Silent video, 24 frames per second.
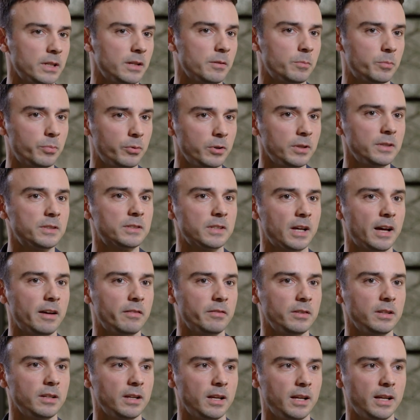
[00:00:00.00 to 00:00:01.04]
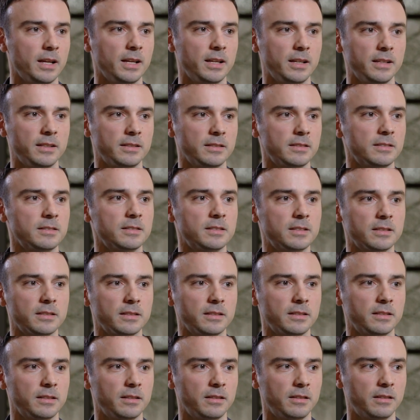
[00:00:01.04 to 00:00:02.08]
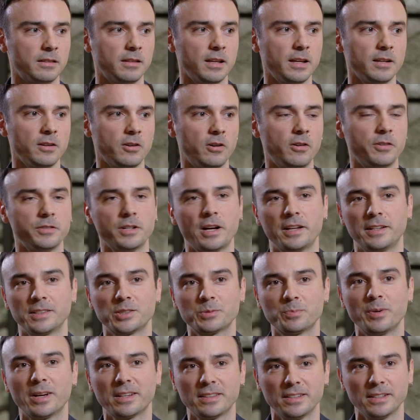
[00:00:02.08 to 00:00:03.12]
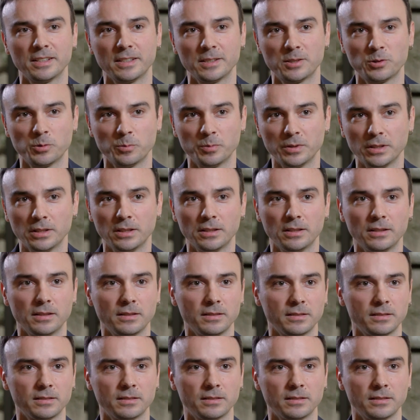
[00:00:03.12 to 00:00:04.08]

they're pretty savvy and they are not expecting it to be